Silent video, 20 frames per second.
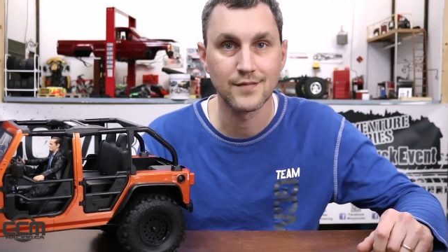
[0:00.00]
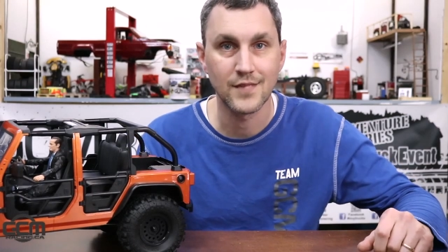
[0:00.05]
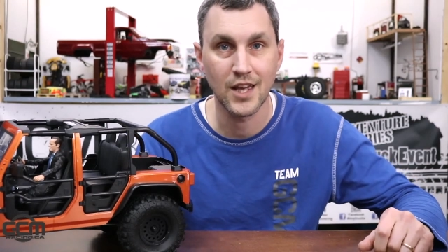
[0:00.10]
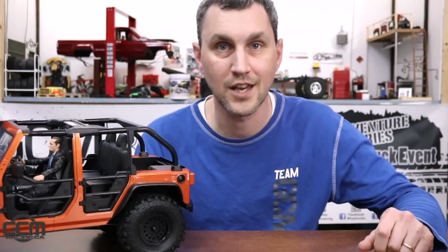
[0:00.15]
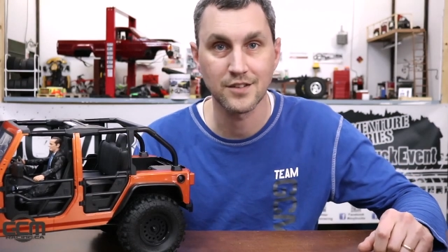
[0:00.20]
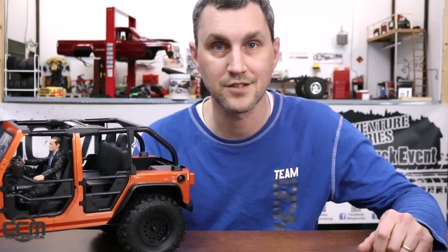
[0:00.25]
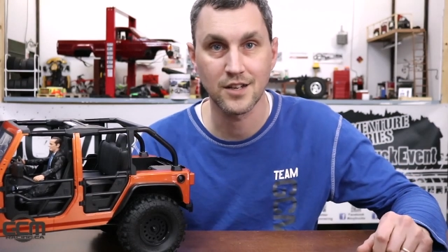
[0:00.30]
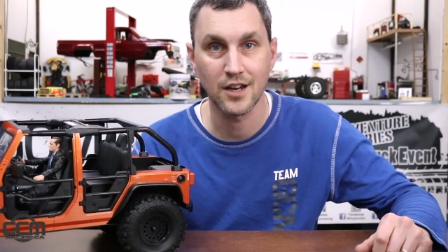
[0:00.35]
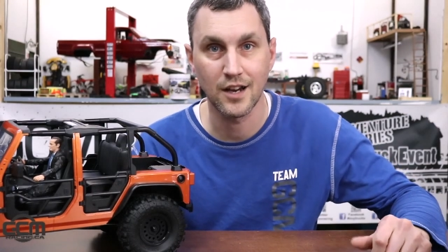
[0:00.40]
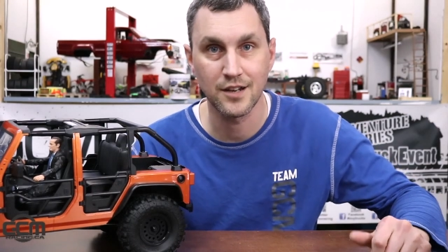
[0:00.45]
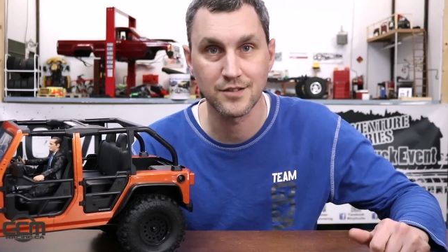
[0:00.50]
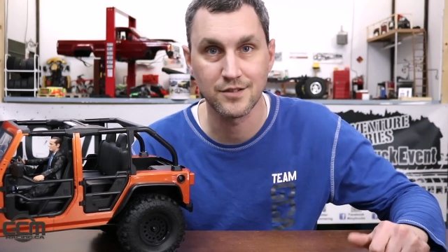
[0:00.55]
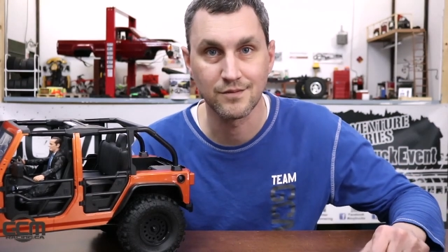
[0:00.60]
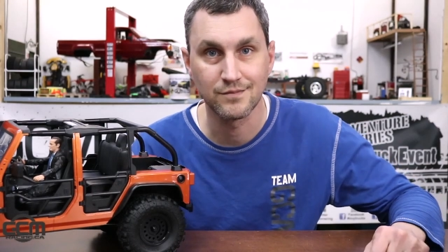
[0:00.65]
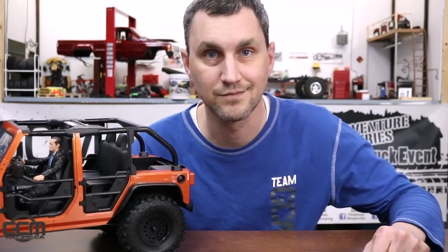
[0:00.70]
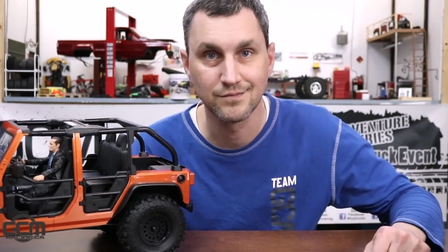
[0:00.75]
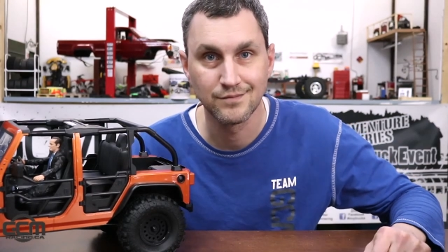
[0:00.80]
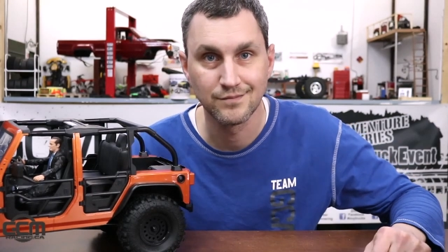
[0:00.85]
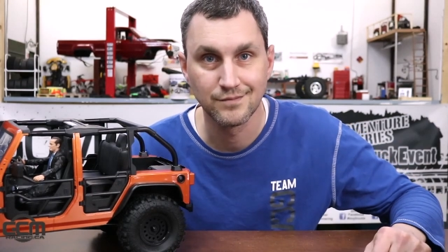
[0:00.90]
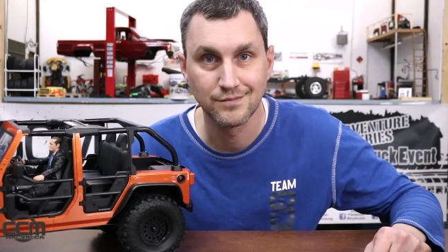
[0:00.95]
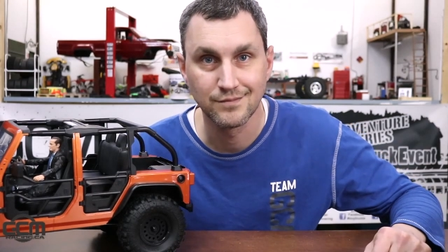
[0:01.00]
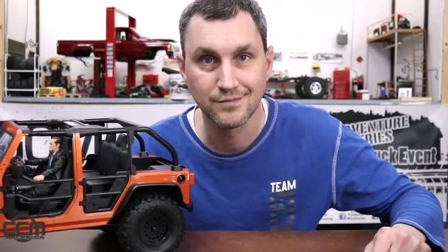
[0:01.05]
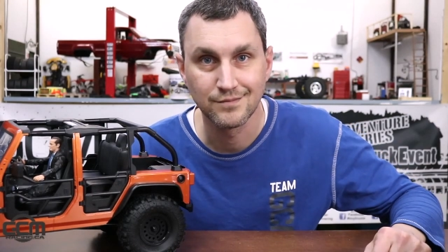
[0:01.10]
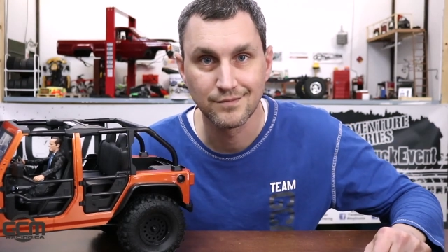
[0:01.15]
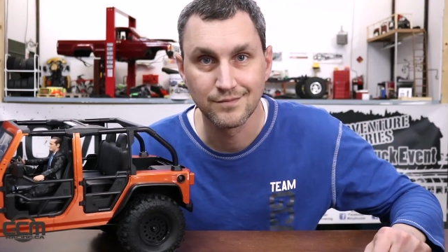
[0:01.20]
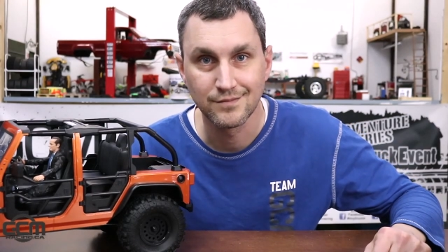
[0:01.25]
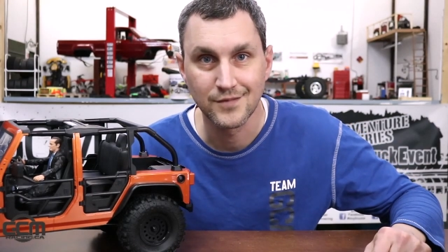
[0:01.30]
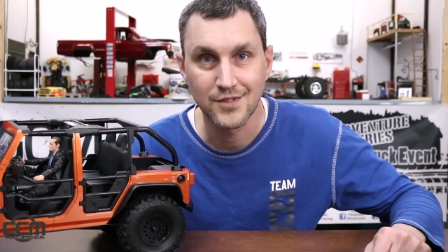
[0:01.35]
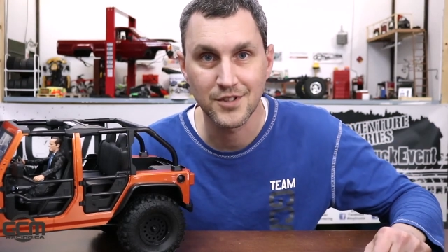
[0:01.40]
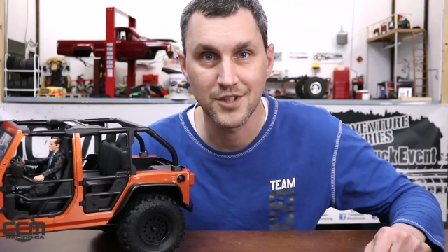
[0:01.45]
Thanks, guys.
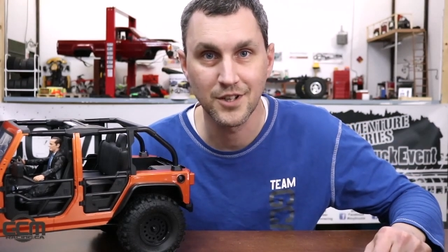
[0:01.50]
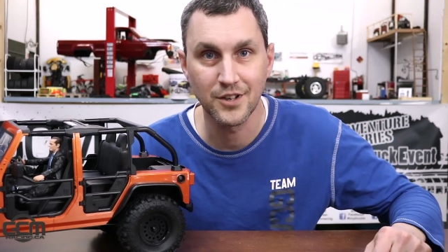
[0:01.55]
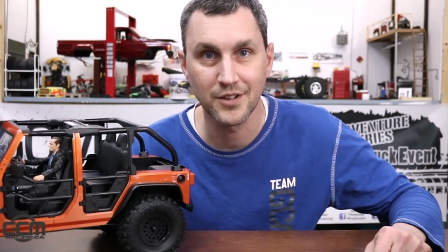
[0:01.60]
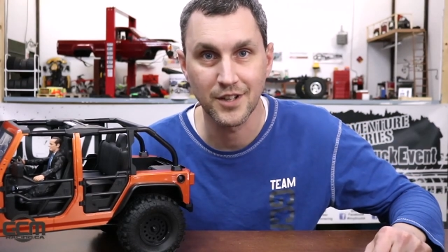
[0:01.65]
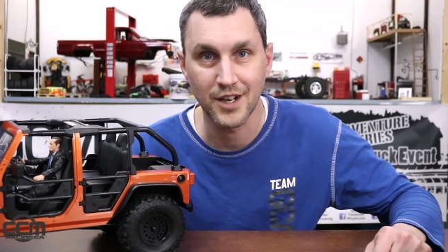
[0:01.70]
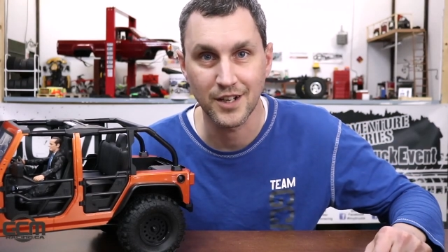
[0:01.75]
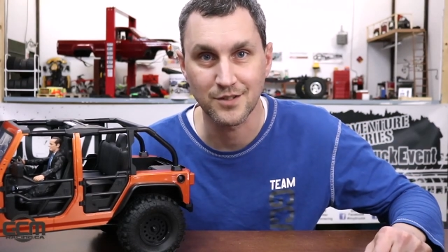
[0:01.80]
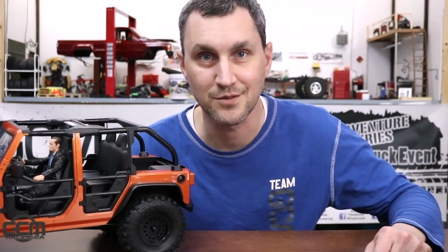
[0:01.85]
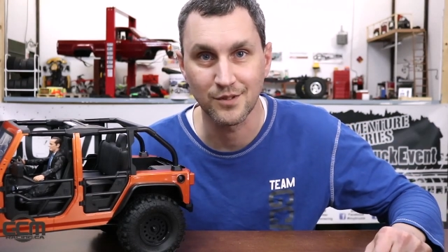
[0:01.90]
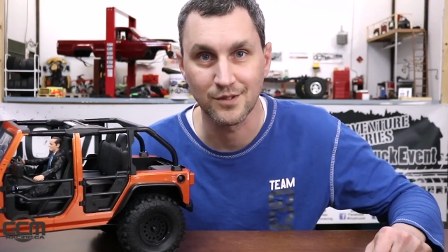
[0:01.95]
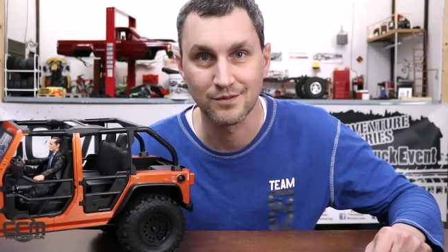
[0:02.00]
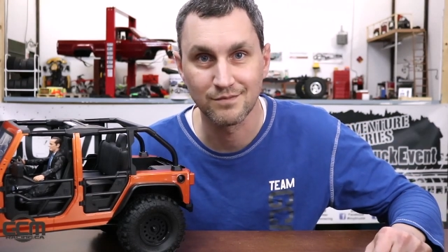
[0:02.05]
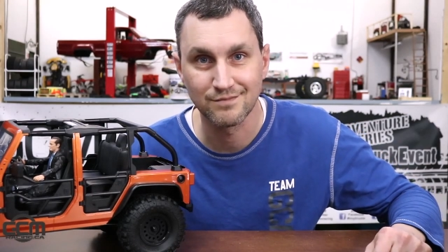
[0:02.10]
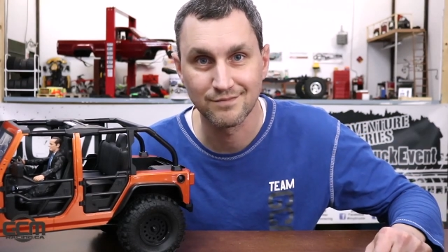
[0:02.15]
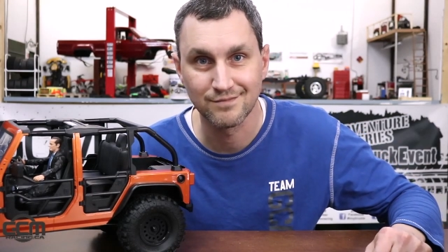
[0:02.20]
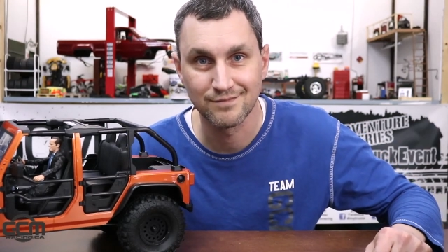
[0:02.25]
See you on the next one.